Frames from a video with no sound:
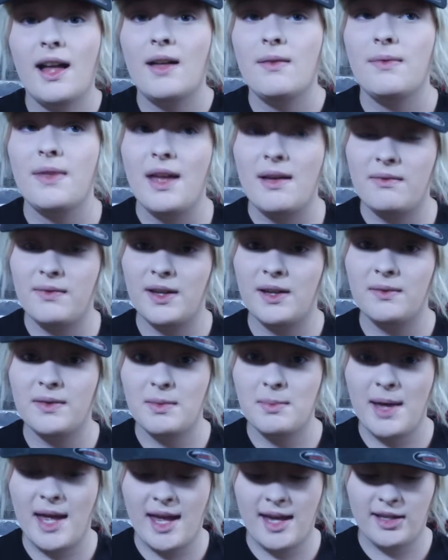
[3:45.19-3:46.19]
have that
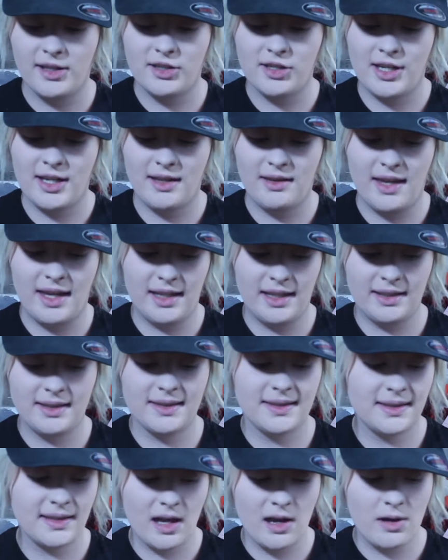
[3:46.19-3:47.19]
velvet packaging that gets
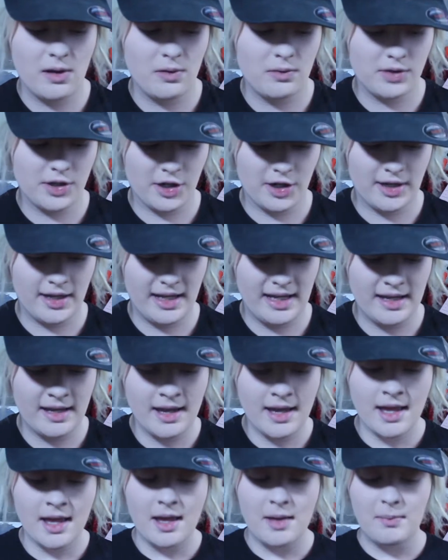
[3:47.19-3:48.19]
so dirty,
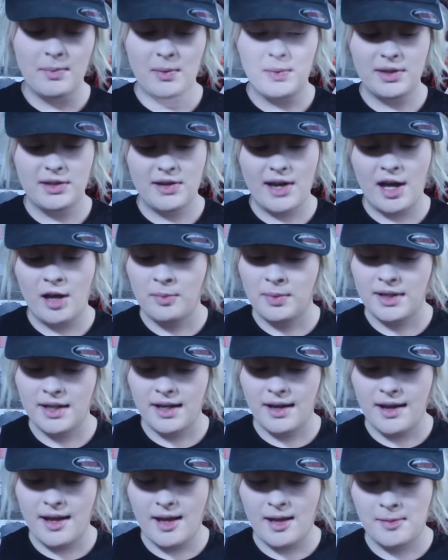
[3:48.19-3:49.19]
but when you open
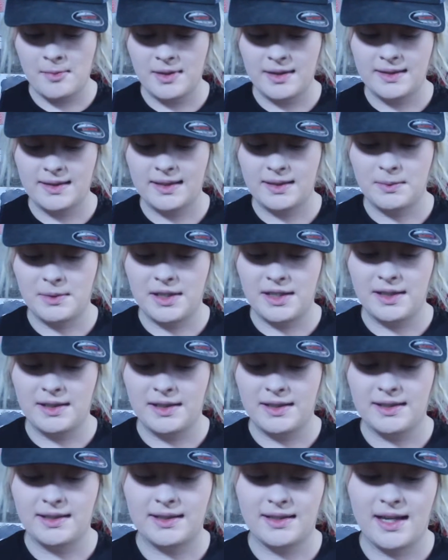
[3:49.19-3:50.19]
it up, this is what it
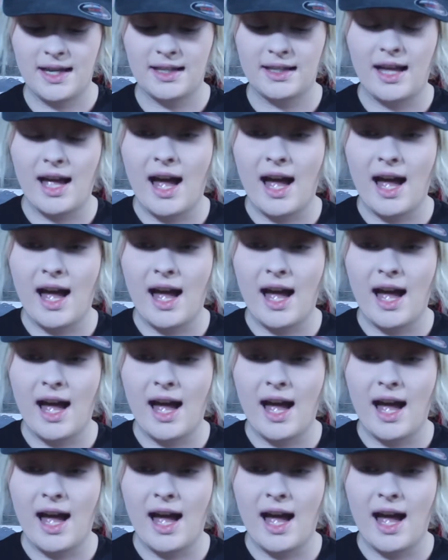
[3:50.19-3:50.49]
looks like.